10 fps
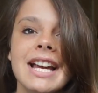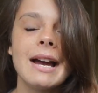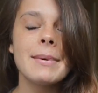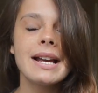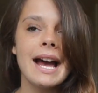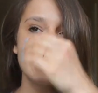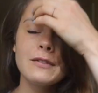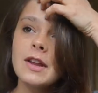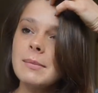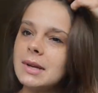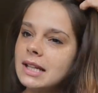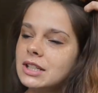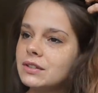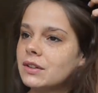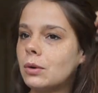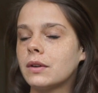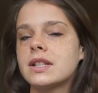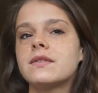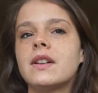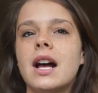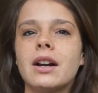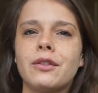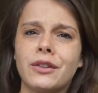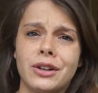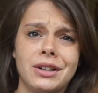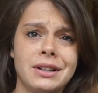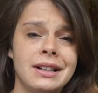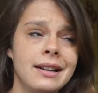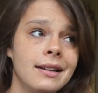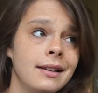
I've been kind of like meaning to record this vlog for